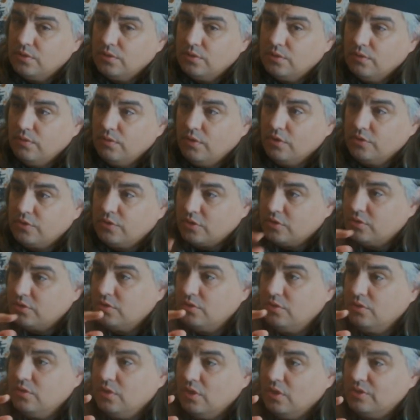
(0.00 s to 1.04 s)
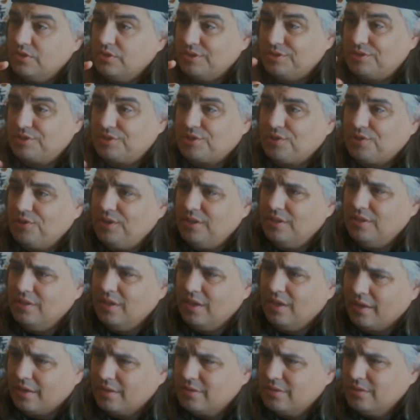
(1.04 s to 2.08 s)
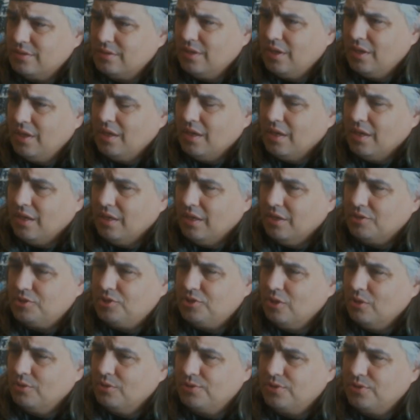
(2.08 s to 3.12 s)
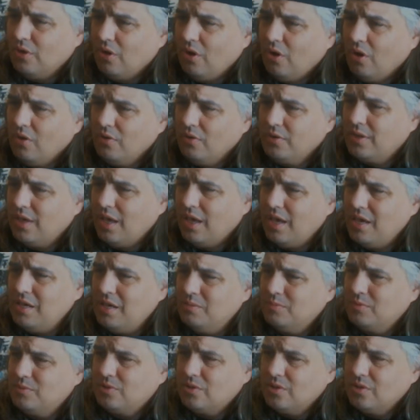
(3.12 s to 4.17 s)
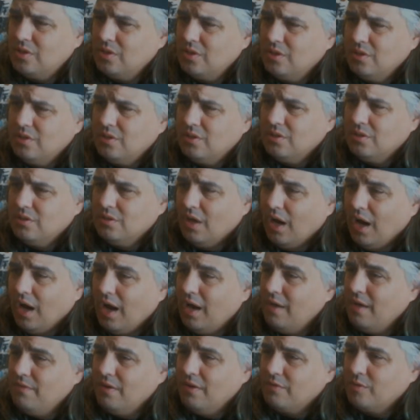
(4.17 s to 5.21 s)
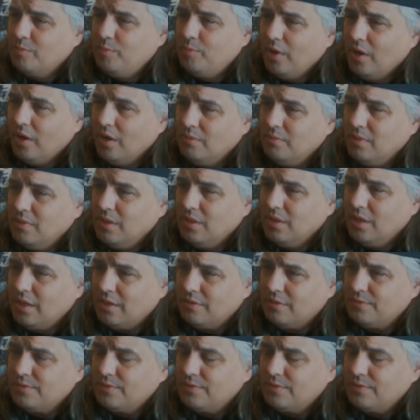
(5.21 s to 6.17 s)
there's a screen there, and it shows all the games I've ever bought in my life.